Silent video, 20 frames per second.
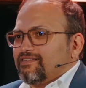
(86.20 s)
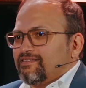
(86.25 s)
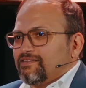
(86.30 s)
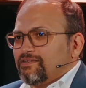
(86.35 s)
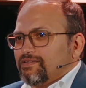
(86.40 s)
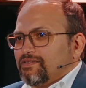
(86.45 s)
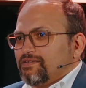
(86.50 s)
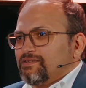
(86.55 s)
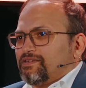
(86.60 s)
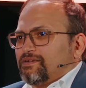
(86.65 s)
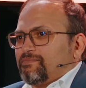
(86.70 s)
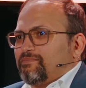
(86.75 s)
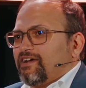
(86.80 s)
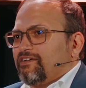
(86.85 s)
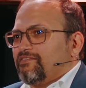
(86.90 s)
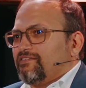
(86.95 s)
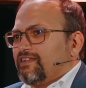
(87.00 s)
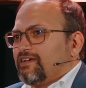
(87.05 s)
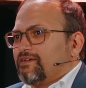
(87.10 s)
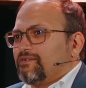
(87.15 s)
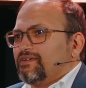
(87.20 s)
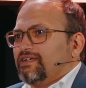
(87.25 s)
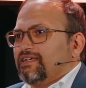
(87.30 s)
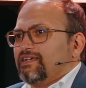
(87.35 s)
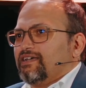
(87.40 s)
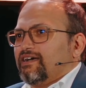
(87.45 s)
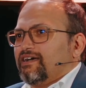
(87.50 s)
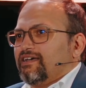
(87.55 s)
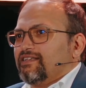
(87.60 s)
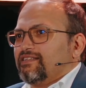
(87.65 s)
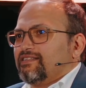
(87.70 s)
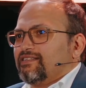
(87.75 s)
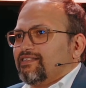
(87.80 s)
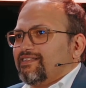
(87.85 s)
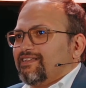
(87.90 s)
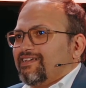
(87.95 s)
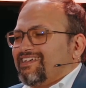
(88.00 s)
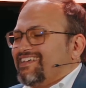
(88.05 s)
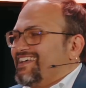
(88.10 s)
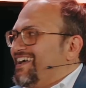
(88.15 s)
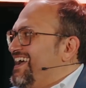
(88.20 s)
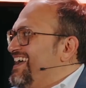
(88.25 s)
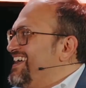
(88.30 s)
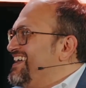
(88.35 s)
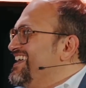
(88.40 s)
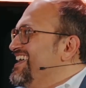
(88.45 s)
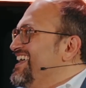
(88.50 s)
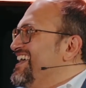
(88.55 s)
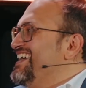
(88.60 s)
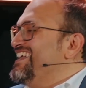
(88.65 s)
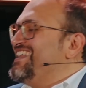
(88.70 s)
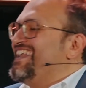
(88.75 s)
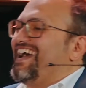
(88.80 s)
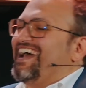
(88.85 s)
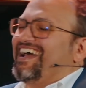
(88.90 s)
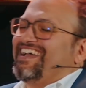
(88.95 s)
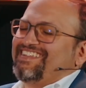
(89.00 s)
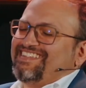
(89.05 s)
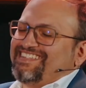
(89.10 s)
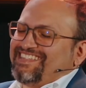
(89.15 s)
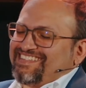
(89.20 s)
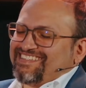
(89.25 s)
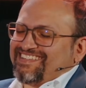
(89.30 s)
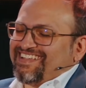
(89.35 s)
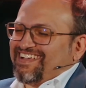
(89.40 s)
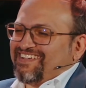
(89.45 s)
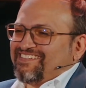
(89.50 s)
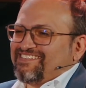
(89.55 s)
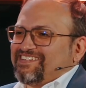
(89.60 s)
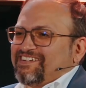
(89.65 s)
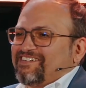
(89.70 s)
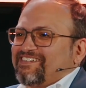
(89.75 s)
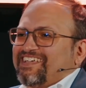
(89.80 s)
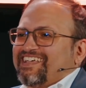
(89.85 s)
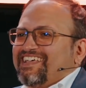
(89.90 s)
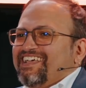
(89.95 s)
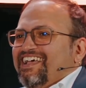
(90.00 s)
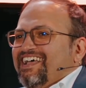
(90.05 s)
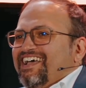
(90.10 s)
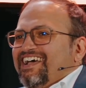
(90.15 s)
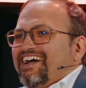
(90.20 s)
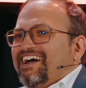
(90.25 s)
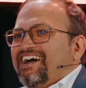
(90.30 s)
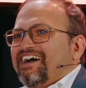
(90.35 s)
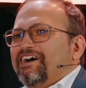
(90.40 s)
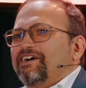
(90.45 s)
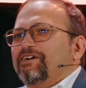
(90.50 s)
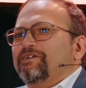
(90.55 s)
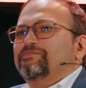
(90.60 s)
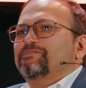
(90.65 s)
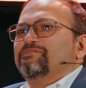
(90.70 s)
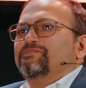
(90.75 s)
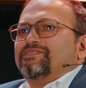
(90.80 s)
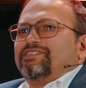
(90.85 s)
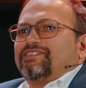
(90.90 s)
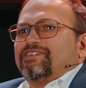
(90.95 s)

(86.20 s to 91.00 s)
Those are private equity guys. I'm joking.